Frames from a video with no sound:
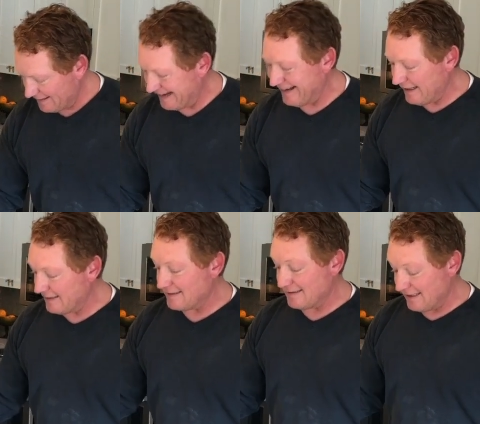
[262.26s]
I like
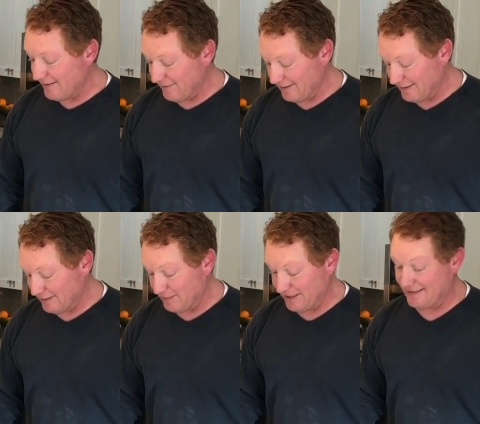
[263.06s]
to save a
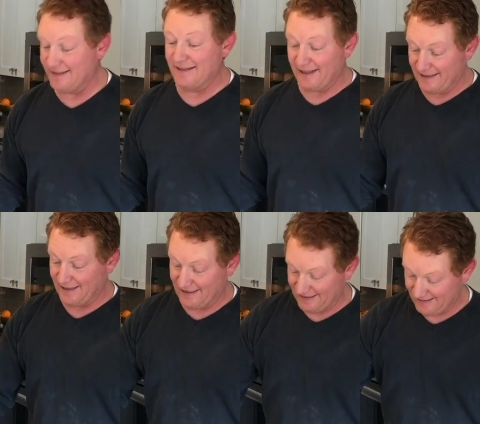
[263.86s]
little bit to dunk
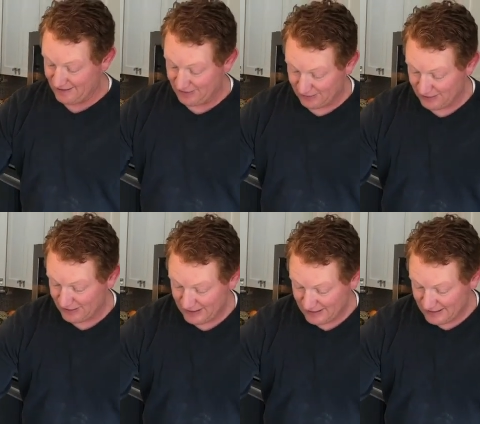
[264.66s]
it in too.
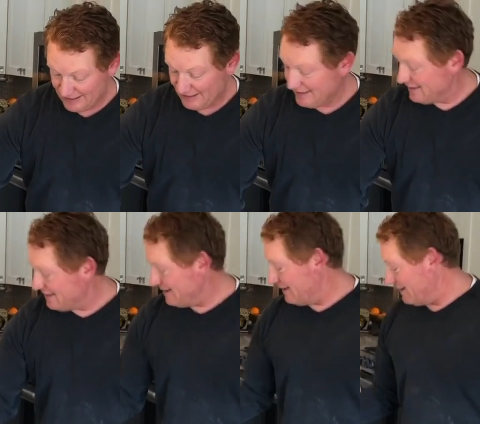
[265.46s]

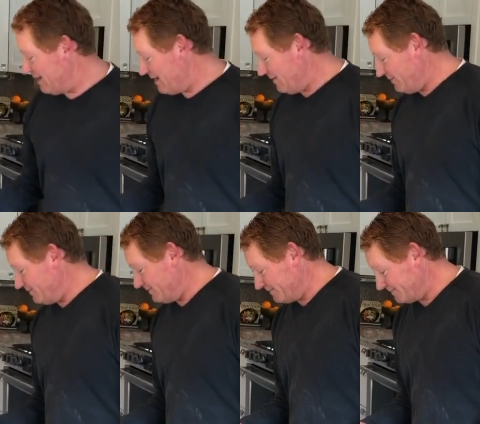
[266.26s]
And then
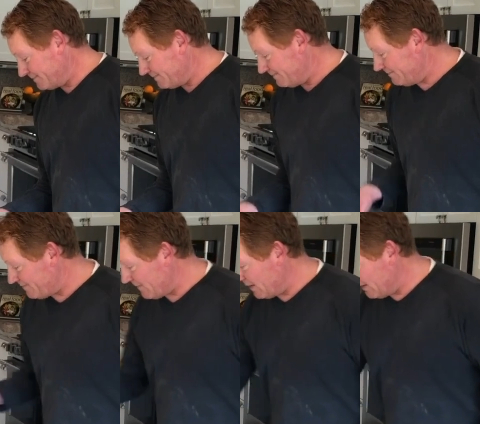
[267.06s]

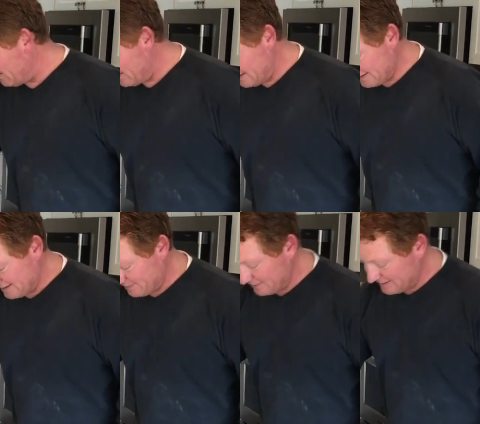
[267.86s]
we're just
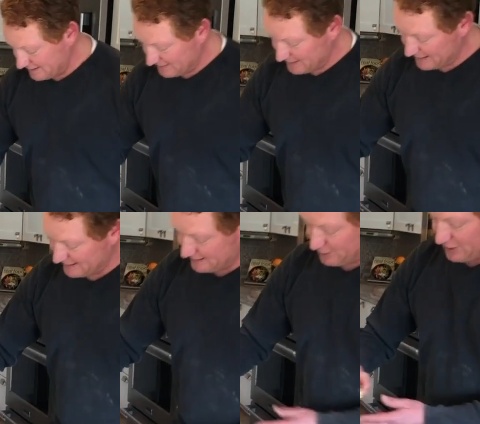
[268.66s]
going to put some of this